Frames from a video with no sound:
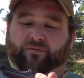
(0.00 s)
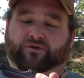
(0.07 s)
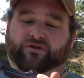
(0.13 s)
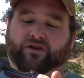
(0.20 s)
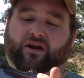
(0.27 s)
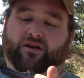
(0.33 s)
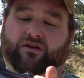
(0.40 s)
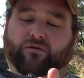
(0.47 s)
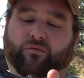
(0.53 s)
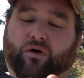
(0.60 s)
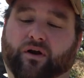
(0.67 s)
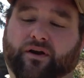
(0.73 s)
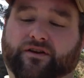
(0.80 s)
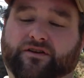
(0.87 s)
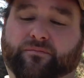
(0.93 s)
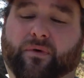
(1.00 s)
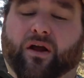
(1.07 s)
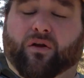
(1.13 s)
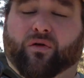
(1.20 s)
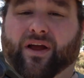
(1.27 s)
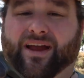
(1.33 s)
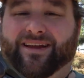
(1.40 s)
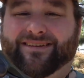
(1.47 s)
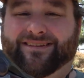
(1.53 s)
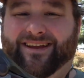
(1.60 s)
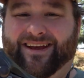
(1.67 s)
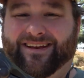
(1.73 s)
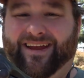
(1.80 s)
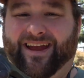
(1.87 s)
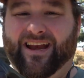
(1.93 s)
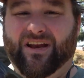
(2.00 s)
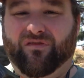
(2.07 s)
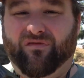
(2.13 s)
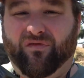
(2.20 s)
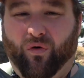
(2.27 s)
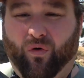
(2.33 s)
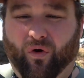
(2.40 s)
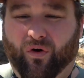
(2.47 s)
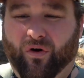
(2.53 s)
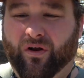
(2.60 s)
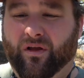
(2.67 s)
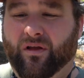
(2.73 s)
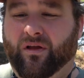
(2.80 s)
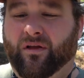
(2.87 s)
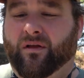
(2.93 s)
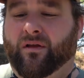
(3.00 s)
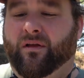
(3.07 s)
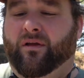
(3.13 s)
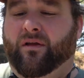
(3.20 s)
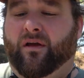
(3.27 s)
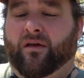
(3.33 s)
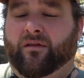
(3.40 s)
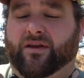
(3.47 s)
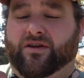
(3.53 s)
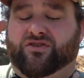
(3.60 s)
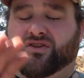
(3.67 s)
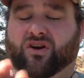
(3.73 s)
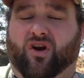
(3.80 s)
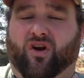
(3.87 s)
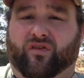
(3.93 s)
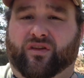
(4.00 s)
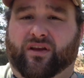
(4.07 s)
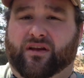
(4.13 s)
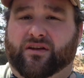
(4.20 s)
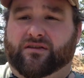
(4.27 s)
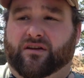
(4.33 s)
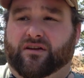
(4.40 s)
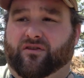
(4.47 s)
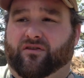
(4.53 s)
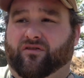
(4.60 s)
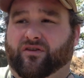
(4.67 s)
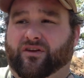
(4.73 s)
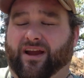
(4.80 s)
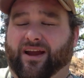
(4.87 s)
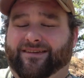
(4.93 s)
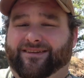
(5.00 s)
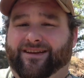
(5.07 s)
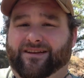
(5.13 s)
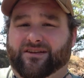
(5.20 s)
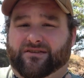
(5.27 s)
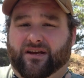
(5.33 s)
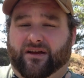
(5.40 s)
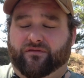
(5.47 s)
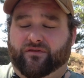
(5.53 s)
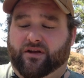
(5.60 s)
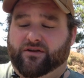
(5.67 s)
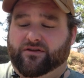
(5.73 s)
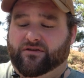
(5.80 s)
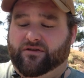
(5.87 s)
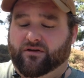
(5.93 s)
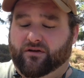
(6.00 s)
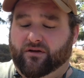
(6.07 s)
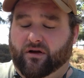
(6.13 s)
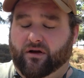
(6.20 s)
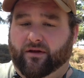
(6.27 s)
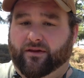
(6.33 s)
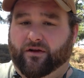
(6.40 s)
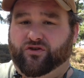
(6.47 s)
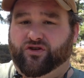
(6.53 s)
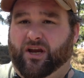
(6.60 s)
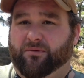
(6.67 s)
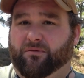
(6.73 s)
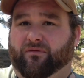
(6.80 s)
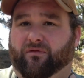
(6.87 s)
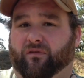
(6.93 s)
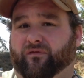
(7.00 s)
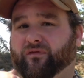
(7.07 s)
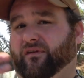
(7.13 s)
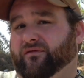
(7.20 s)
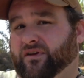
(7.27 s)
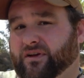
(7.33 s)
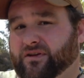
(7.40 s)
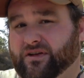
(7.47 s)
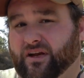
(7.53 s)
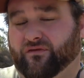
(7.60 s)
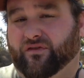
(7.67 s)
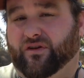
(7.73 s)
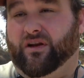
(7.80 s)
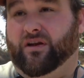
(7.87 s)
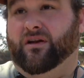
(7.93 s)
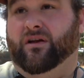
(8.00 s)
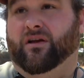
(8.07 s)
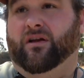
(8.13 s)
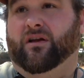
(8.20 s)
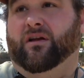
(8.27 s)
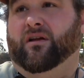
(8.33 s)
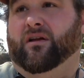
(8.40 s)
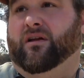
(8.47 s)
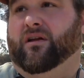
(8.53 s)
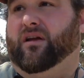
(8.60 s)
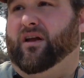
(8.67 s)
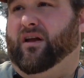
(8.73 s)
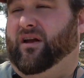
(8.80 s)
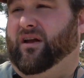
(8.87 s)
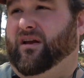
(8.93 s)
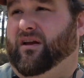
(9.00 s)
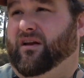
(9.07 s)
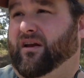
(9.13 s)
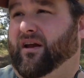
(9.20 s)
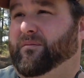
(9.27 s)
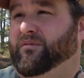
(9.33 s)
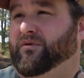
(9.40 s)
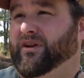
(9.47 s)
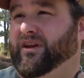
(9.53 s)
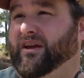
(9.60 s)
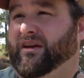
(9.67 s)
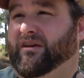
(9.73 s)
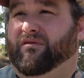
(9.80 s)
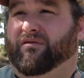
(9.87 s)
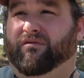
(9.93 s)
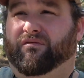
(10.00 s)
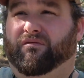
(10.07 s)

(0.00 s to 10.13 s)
particular one is a model 1884. They started these in the early 1870s. They're chambered for 50, 70, and I believe